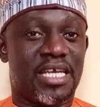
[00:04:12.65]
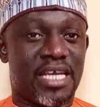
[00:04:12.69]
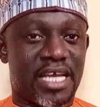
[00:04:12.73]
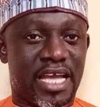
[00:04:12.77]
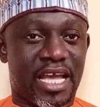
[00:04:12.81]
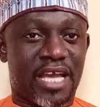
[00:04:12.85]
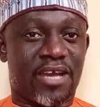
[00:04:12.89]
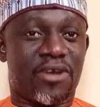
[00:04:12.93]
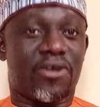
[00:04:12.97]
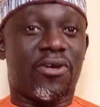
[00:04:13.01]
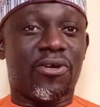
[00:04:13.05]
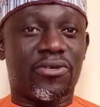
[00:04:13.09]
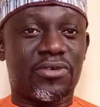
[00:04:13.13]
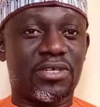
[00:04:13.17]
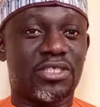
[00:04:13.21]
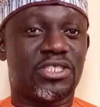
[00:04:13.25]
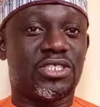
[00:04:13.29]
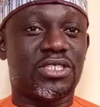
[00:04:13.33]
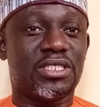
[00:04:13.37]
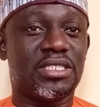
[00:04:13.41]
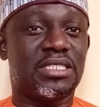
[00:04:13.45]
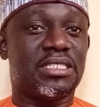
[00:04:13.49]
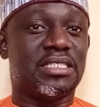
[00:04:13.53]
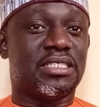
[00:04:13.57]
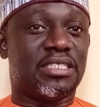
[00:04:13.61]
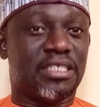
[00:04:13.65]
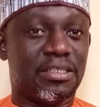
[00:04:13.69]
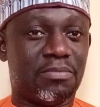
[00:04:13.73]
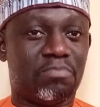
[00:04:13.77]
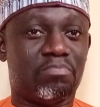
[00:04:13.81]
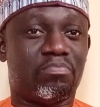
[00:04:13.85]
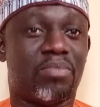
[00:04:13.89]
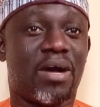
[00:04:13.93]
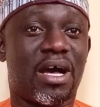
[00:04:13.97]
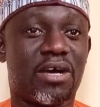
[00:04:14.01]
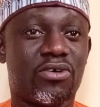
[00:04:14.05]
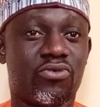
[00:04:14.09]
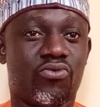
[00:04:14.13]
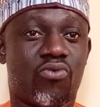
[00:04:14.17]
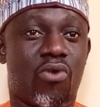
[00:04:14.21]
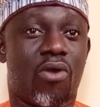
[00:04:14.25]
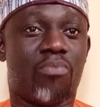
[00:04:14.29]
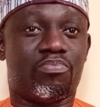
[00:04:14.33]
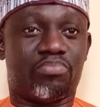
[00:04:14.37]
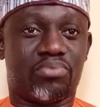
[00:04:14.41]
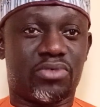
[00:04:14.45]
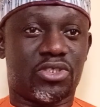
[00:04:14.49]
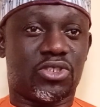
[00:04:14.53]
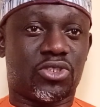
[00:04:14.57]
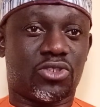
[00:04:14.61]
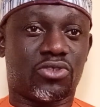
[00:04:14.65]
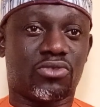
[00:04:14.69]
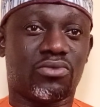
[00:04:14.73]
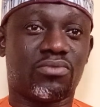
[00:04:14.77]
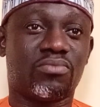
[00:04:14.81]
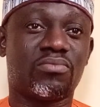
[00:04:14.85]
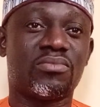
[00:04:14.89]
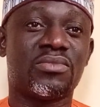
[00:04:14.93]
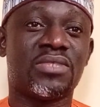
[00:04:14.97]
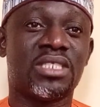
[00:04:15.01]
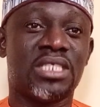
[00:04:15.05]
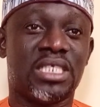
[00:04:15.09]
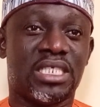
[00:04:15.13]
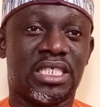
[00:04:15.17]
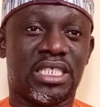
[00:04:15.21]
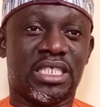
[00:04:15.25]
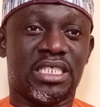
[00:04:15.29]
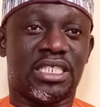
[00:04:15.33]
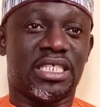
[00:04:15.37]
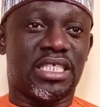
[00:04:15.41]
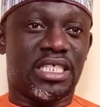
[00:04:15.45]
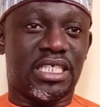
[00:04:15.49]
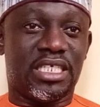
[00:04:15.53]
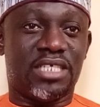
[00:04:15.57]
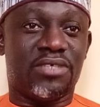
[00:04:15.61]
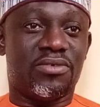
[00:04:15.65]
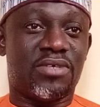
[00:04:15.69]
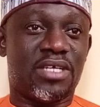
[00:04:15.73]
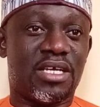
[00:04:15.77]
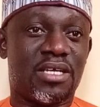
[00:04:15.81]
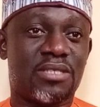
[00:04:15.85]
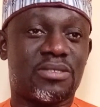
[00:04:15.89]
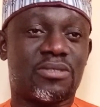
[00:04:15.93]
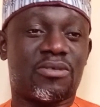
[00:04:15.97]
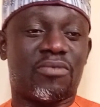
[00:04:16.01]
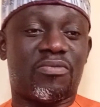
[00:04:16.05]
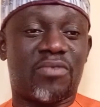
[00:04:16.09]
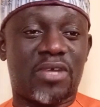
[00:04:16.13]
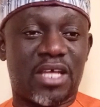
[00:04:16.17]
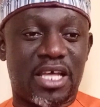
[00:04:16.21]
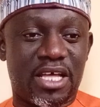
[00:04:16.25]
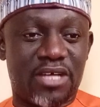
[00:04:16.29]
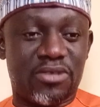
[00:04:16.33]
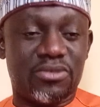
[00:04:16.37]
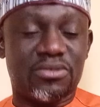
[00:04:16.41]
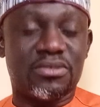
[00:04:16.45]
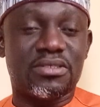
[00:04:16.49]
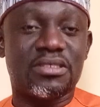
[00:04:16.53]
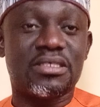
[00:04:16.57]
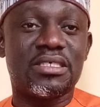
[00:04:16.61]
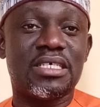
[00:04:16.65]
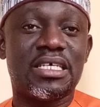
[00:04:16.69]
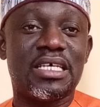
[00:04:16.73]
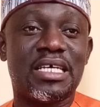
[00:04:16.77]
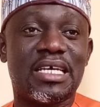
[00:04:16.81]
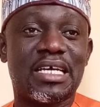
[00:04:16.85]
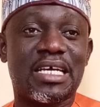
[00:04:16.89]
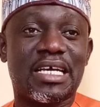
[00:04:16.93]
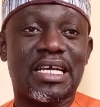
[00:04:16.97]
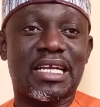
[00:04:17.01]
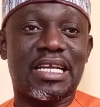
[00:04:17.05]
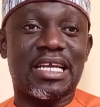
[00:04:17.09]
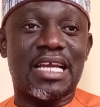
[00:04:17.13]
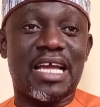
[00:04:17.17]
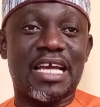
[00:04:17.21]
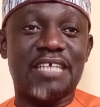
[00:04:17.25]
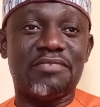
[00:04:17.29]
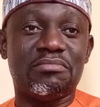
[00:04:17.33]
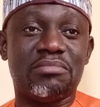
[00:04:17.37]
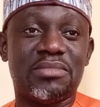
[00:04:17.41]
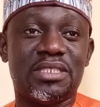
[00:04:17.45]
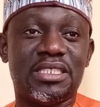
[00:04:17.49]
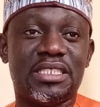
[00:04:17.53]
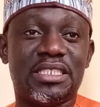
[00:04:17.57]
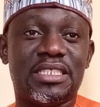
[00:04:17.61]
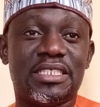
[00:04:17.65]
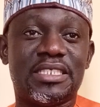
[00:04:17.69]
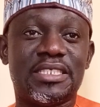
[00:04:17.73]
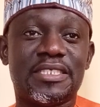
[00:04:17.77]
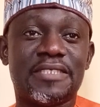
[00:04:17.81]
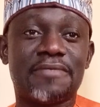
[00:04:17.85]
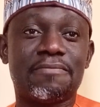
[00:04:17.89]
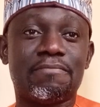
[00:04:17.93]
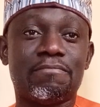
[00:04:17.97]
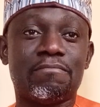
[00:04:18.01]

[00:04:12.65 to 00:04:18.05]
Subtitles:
encourages deeper cooperation in the areas of health, climate,